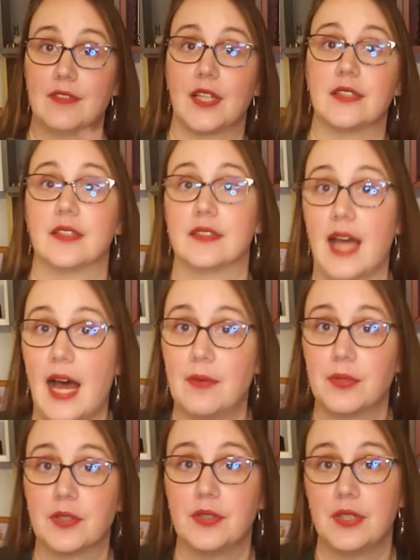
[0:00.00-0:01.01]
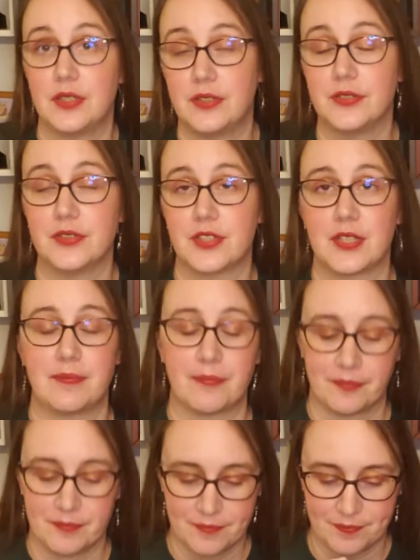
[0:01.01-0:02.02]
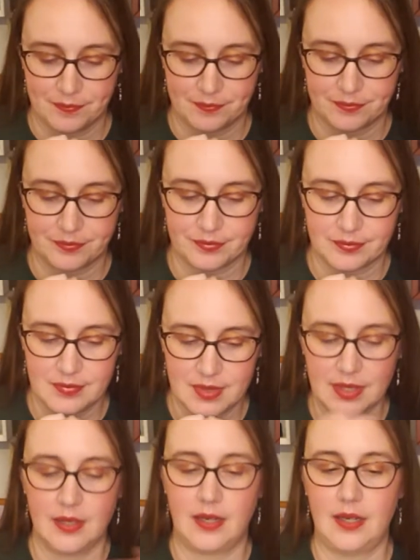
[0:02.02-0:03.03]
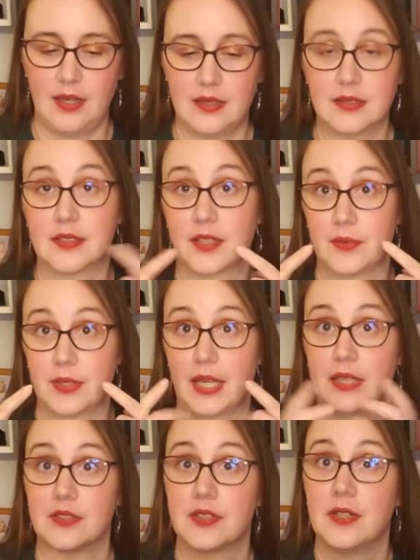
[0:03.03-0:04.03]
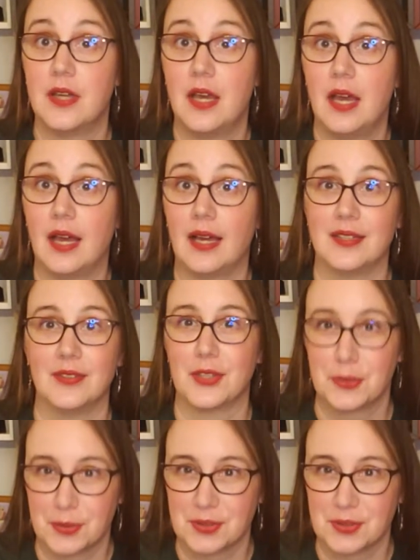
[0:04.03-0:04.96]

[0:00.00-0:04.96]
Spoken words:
senses, how we're going to use them. Start with taste. I don't think we're